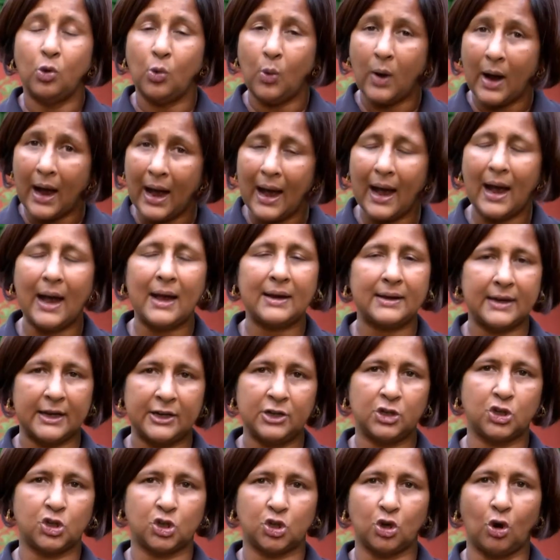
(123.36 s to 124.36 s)
who had
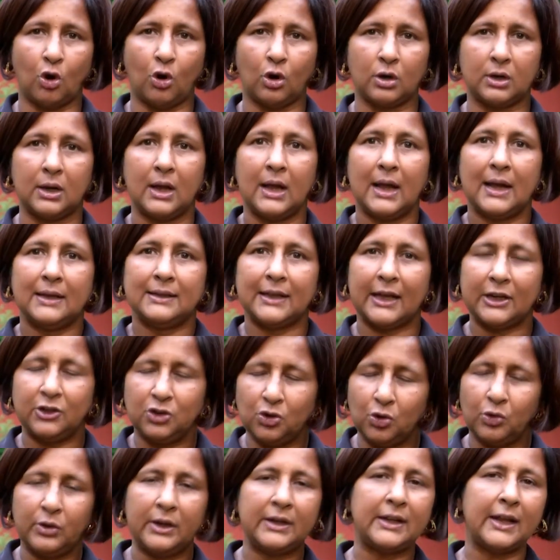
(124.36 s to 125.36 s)
ensured that
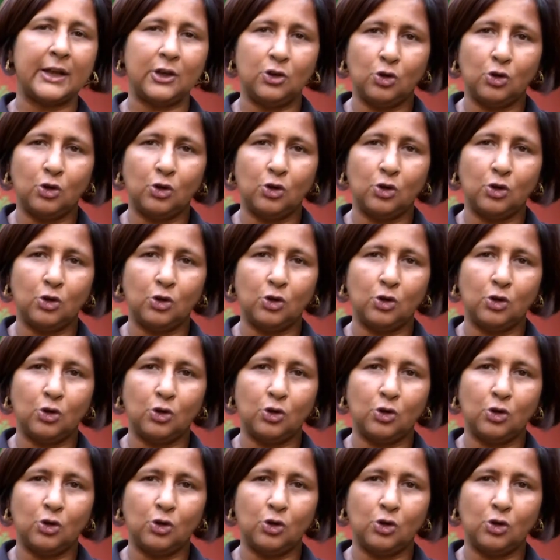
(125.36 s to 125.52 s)
during the